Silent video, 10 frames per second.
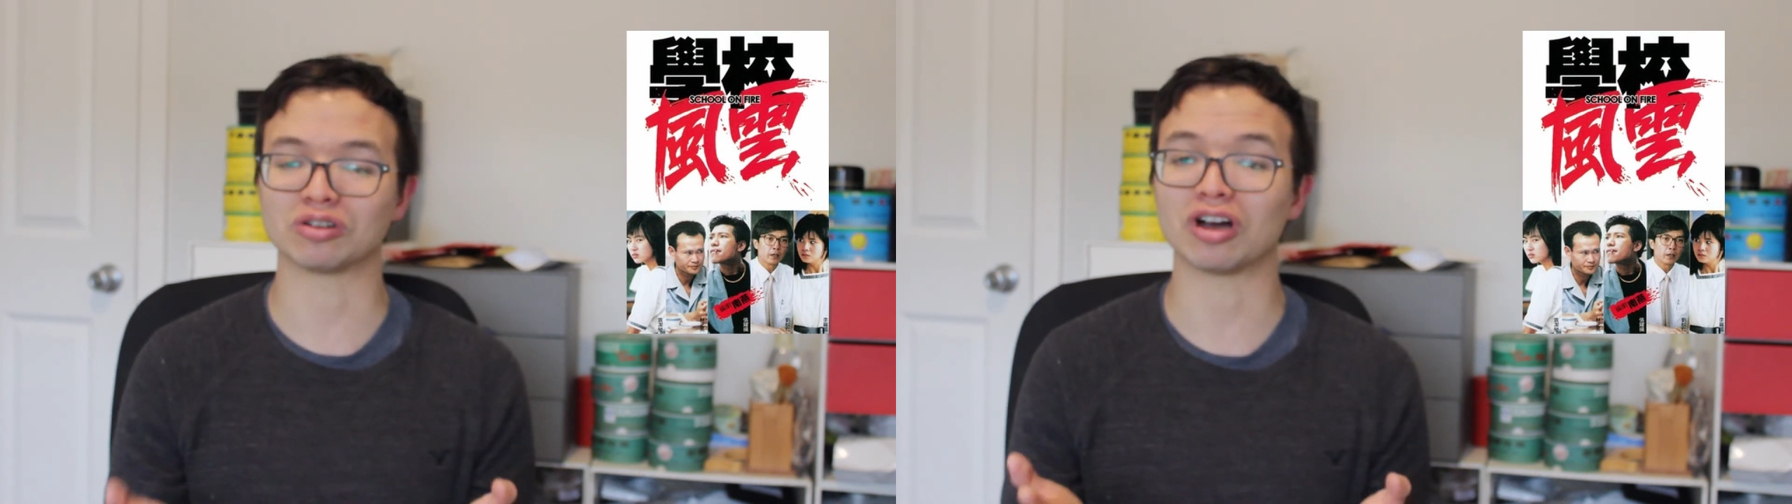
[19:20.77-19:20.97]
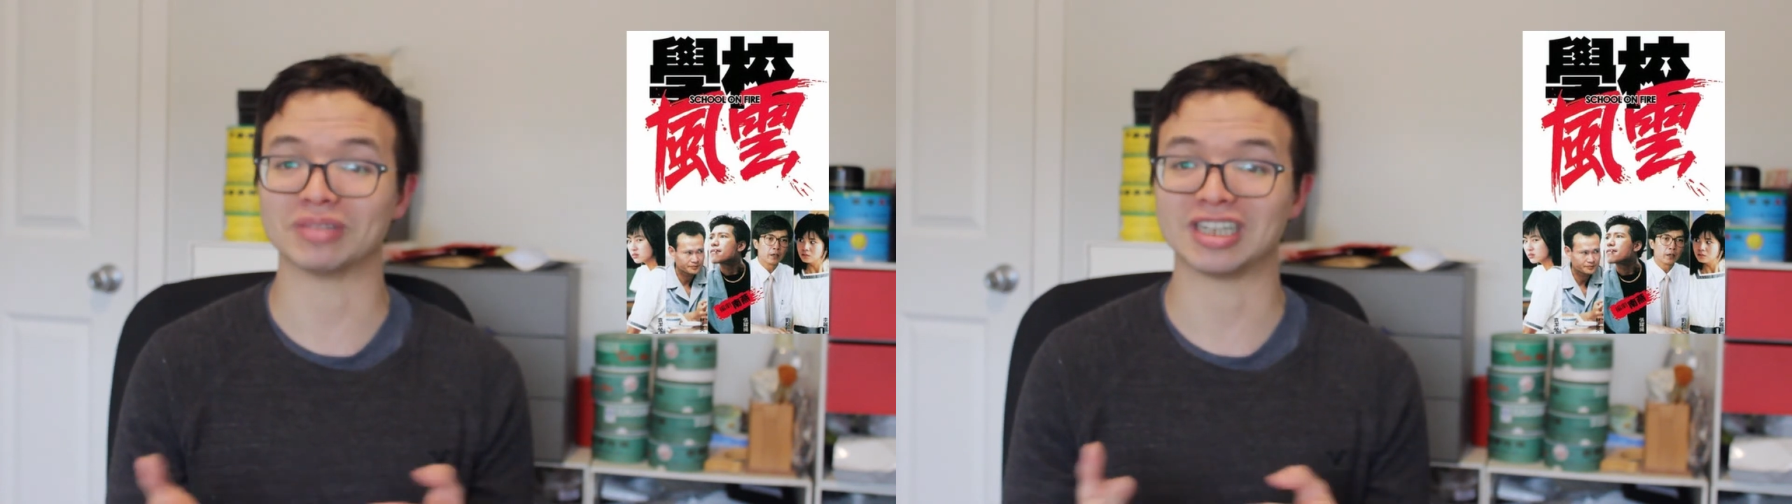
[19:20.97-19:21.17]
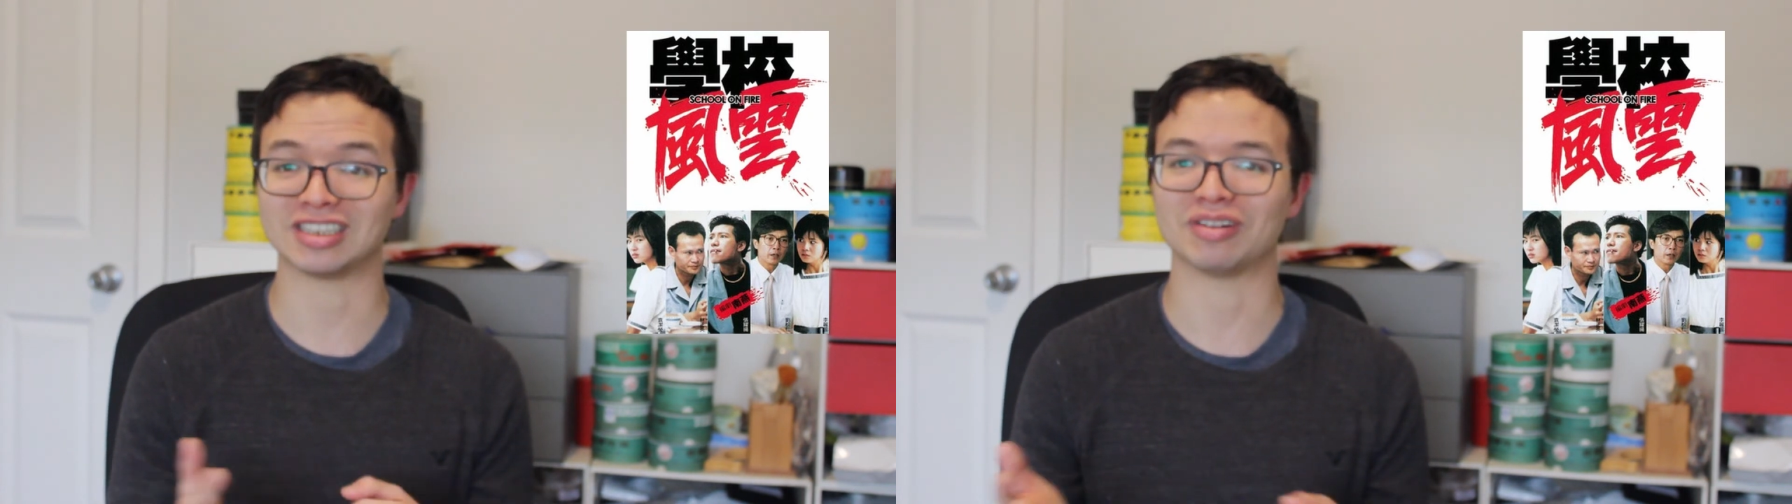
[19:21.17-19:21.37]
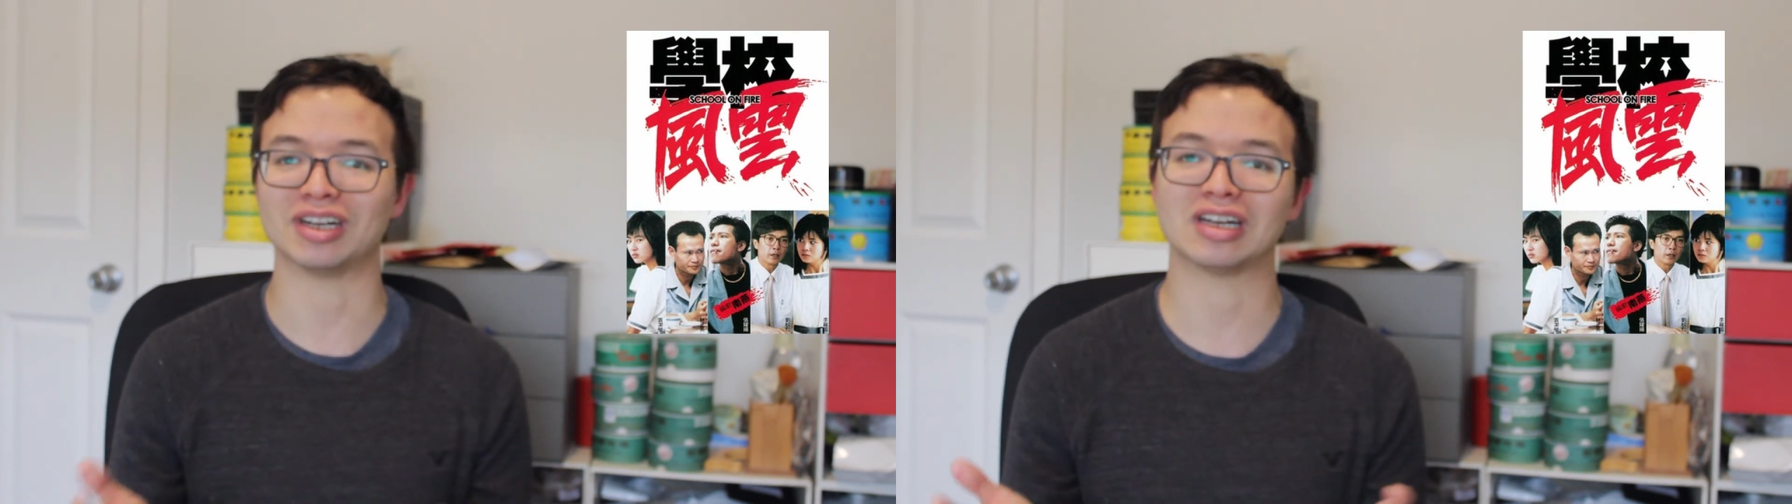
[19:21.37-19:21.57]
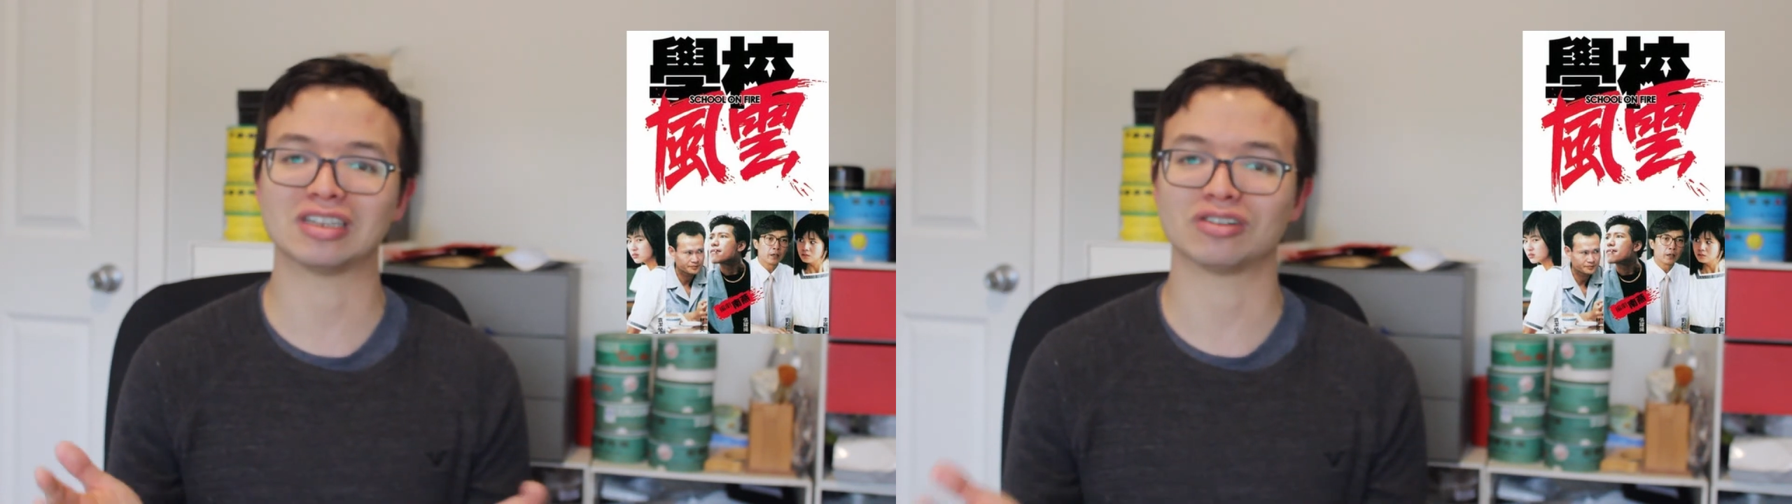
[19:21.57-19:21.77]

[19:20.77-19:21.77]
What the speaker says: comment I read,